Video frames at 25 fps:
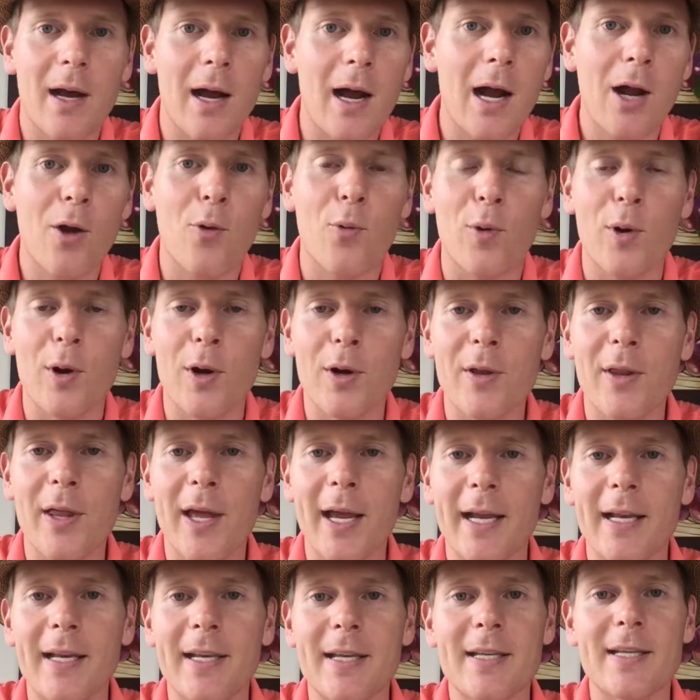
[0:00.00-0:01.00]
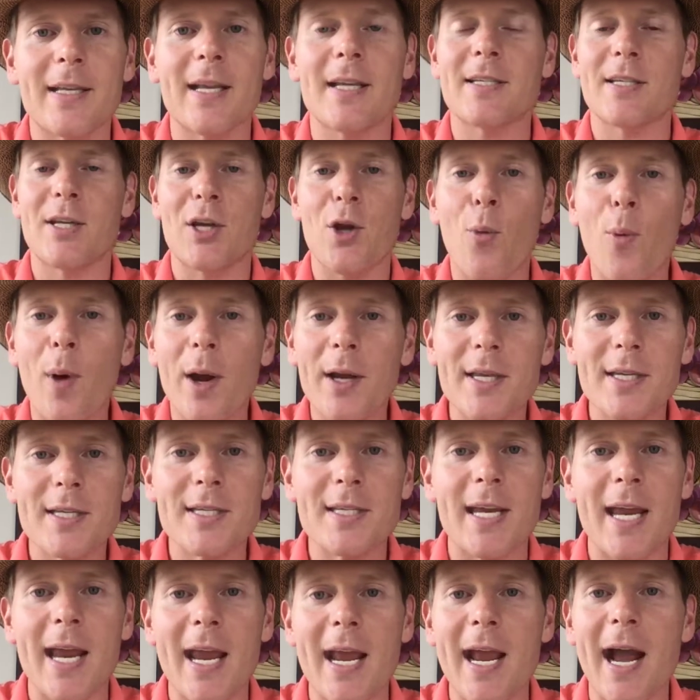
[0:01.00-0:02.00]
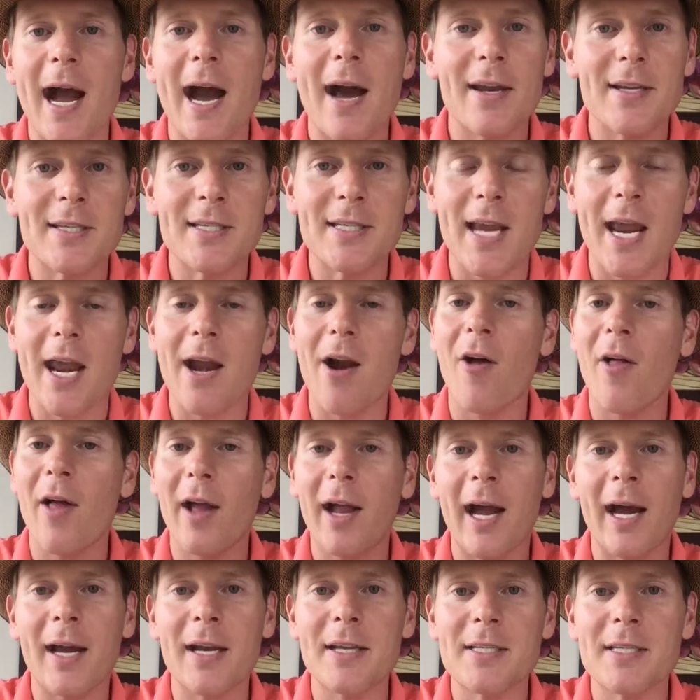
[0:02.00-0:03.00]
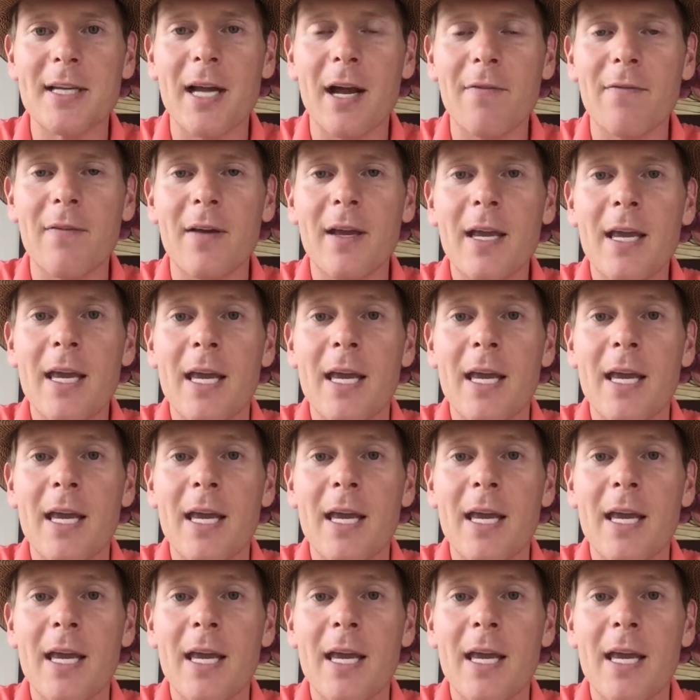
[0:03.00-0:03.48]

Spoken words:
awkward, like doesn't know what to say, how to say it, all that kind of stuff.